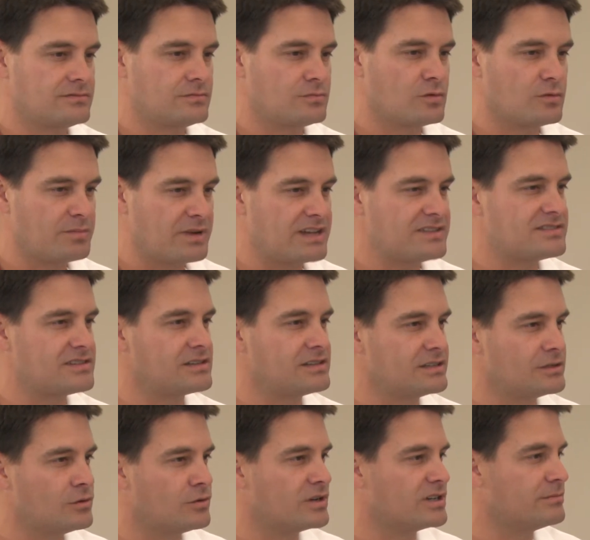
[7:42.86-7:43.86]
We're
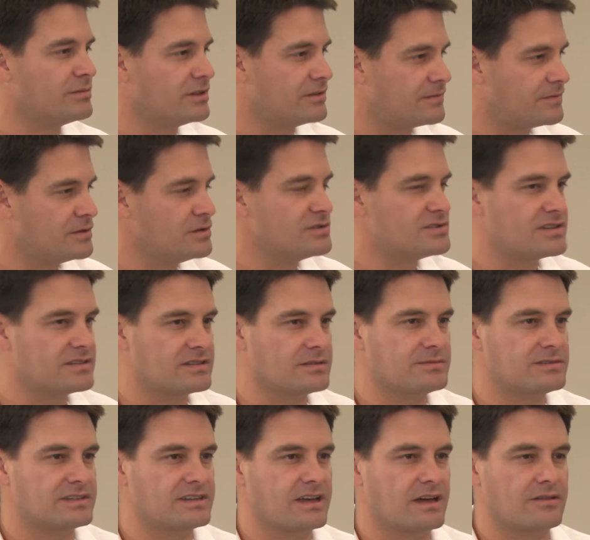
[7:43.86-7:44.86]
basically going to be fusing them
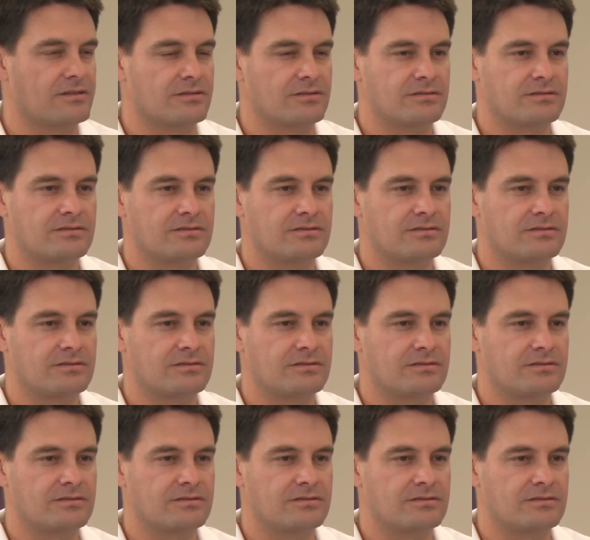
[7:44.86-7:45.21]
together.